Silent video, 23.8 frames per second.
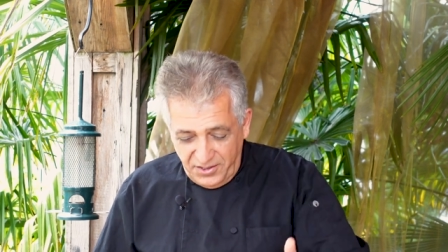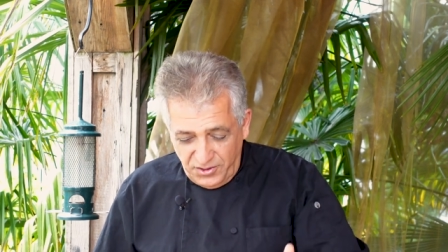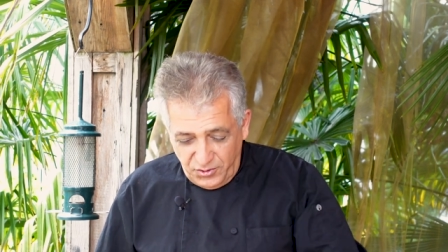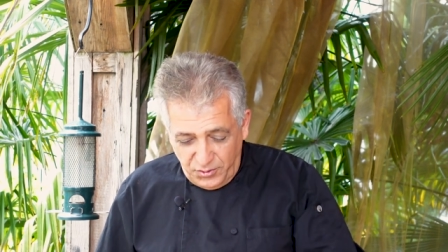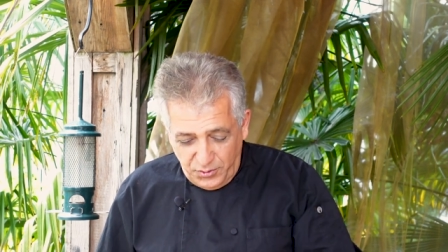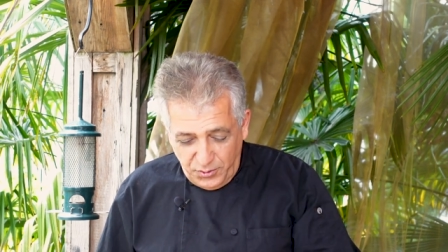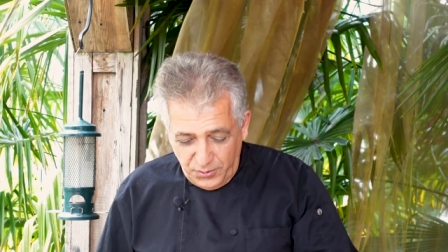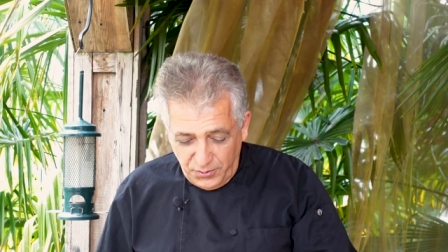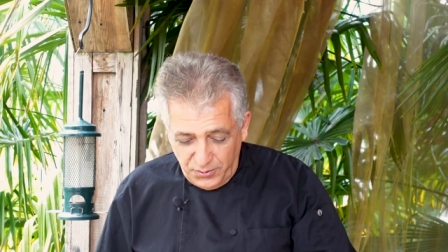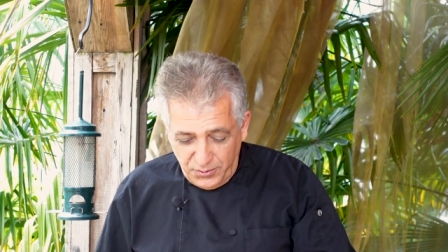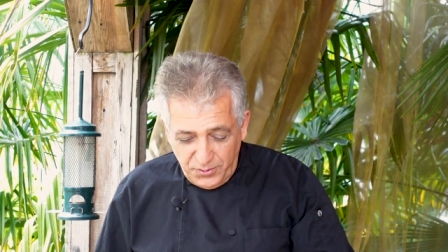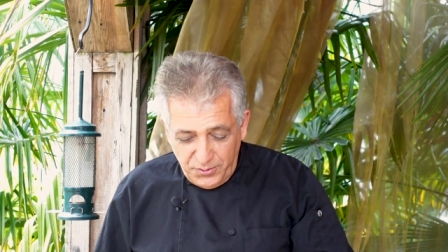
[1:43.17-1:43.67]

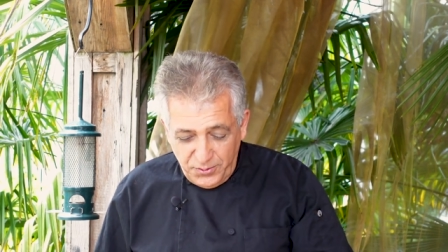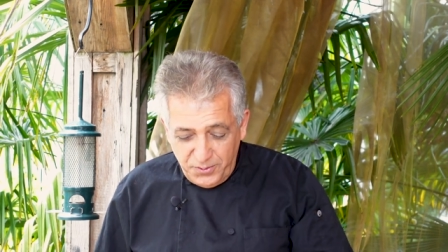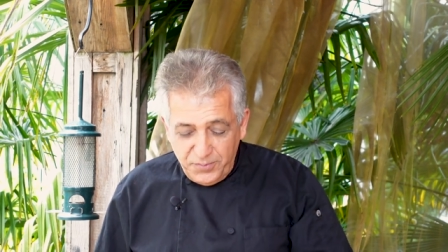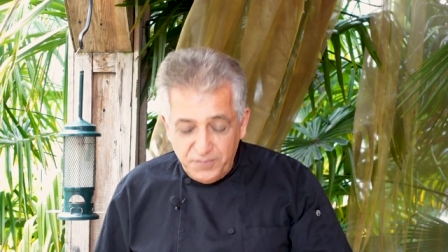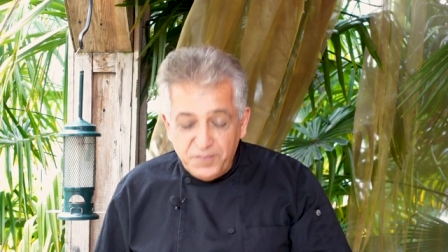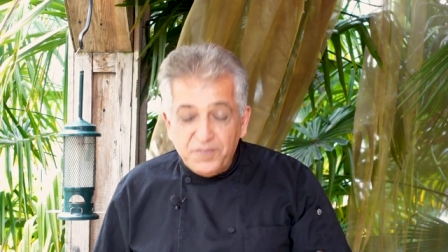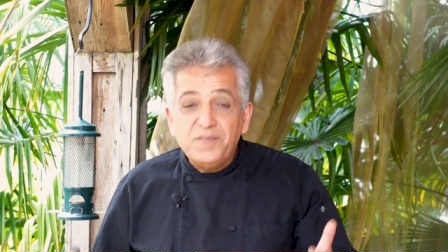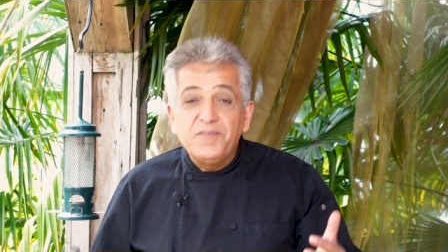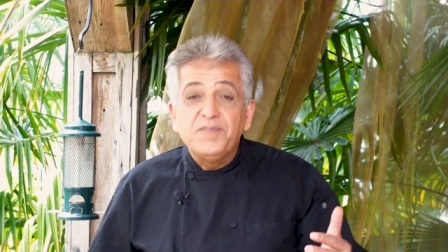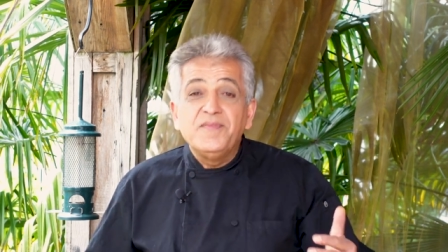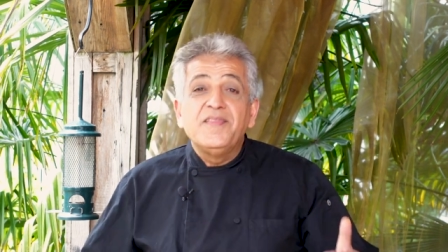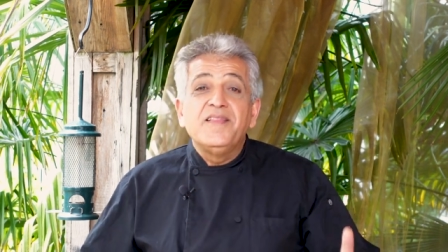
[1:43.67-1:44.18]
to
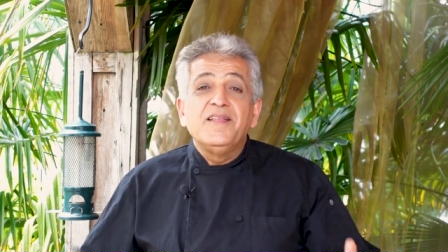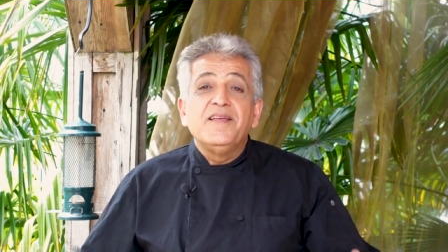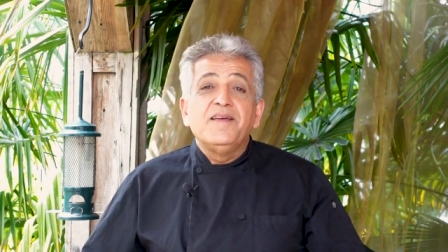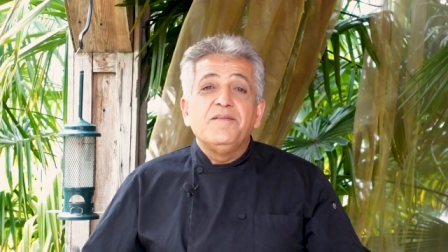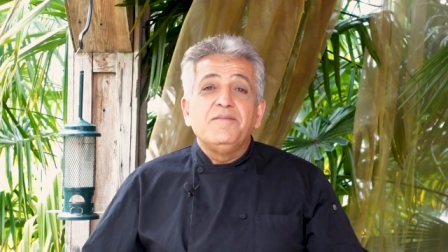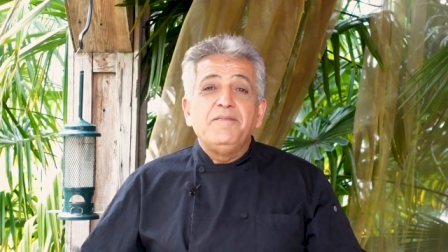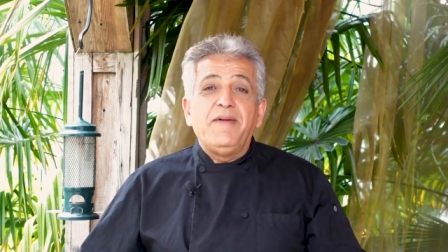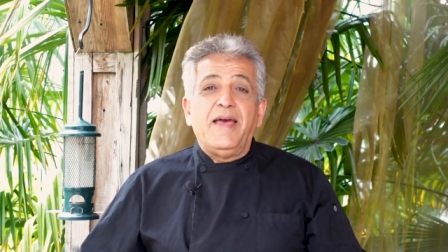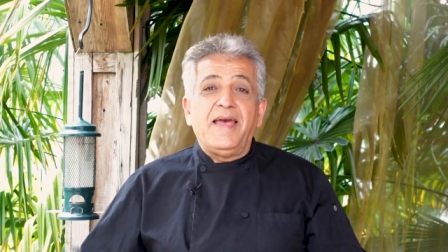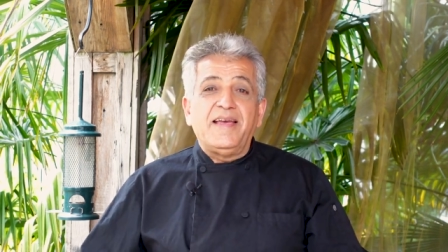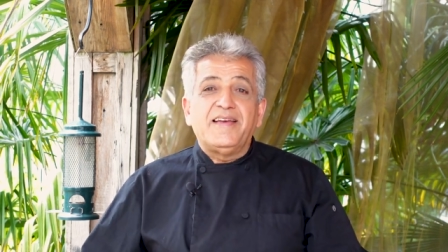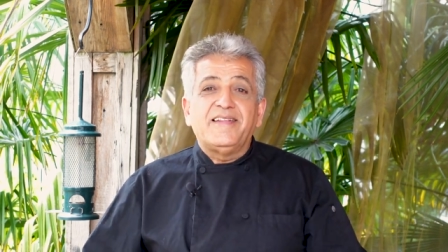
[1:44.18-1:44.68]

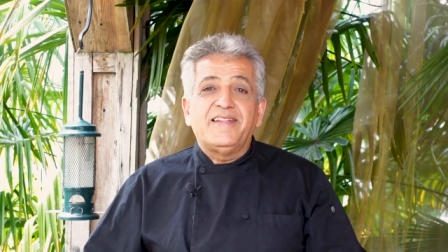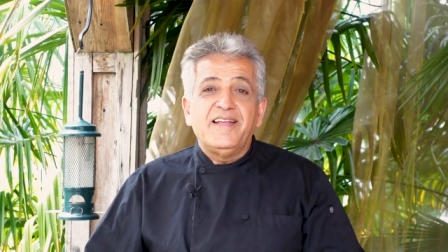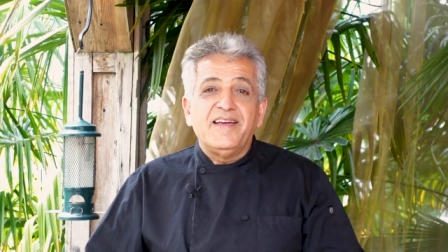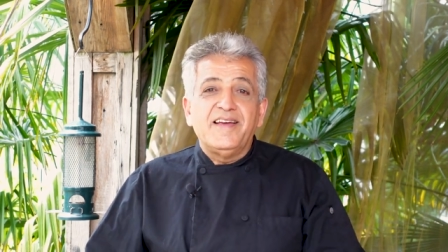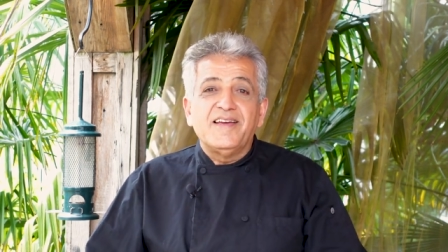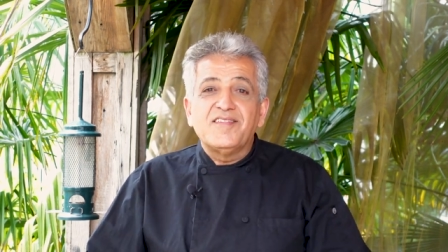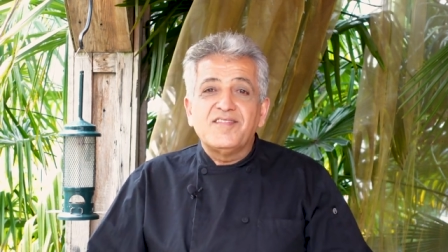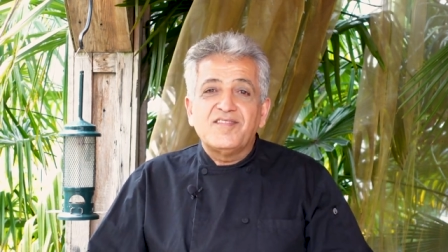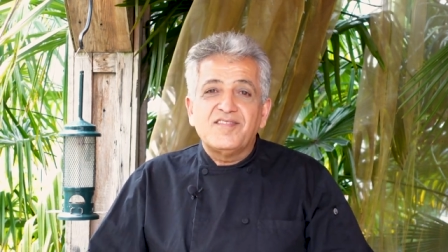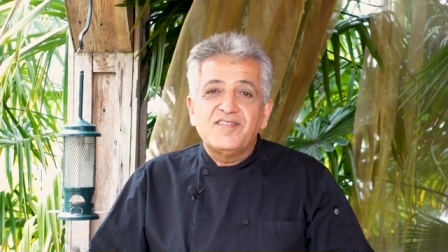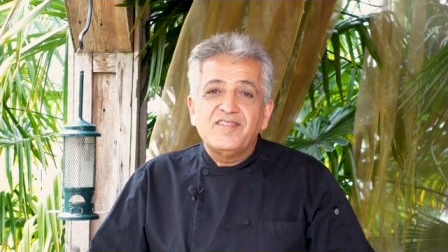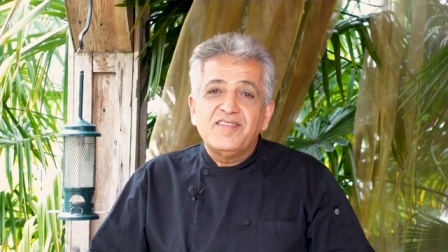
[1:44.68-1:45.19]
make
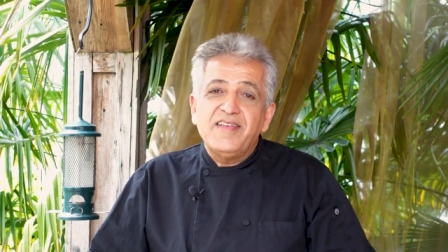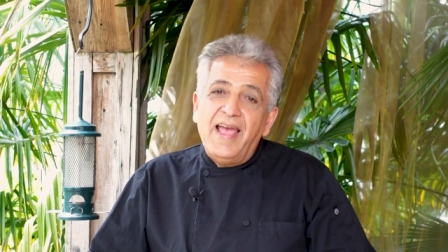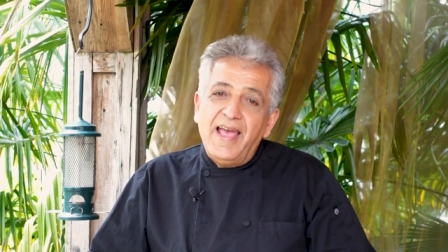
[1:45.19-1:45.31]
this